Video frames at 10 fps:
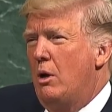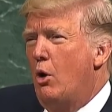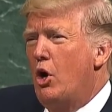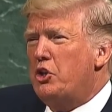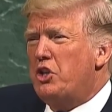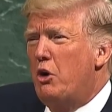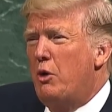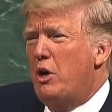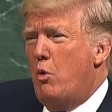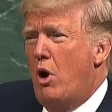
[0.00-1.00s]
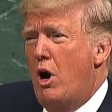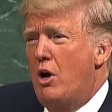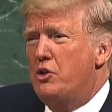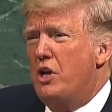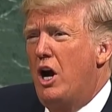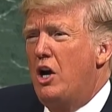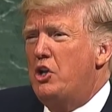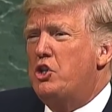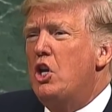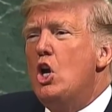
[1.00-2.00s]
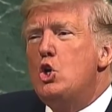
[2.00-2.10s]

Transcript: also requires us